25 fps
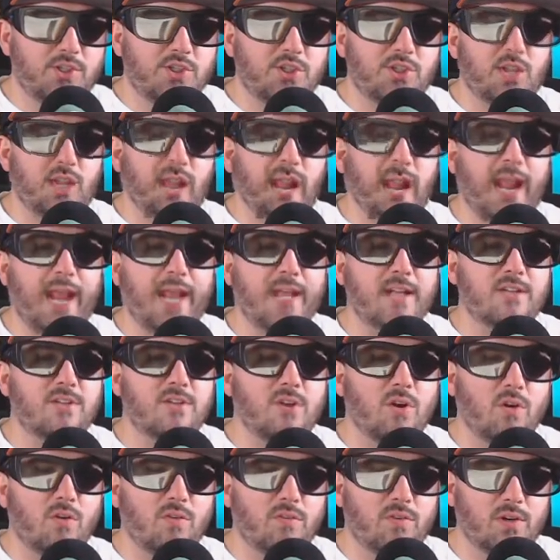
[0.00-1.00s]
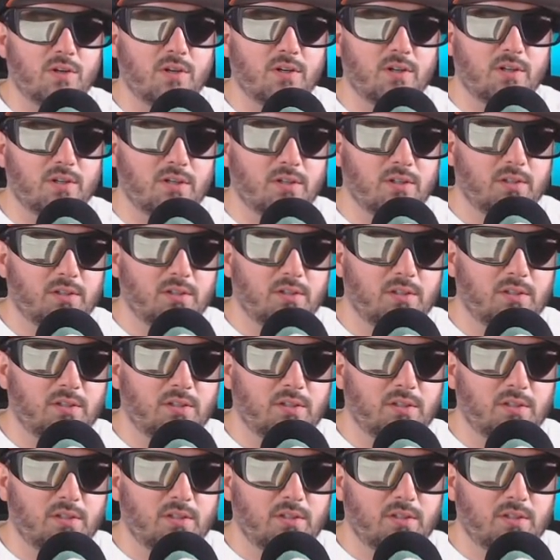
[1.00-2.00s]
just hands over
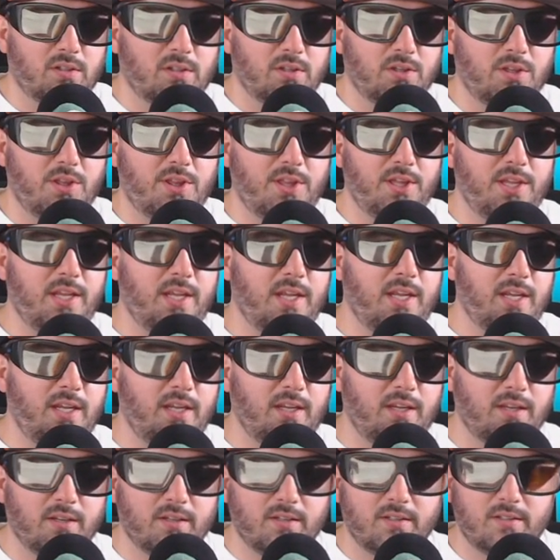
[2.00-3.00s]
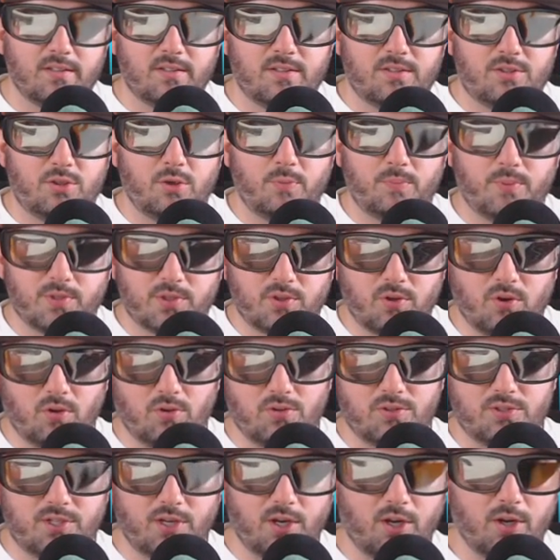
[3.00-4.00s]
the Super
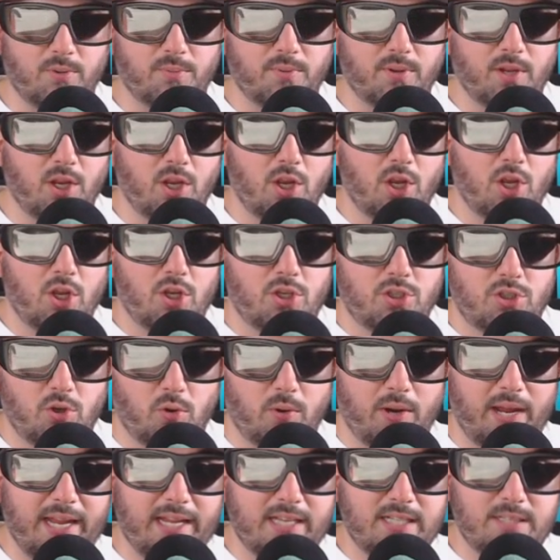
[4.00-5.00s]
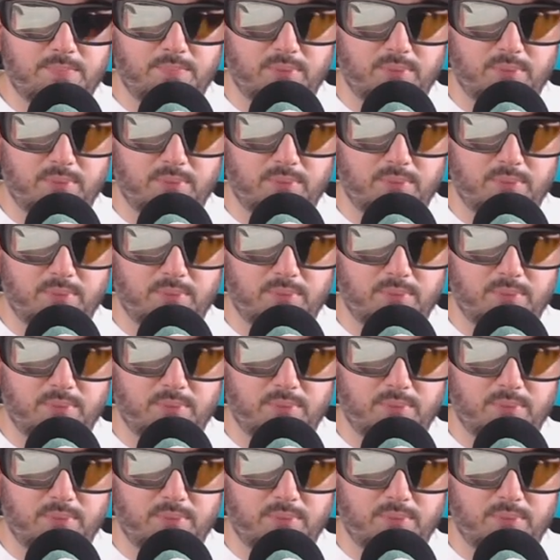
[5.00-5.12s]
Skrull serum. So his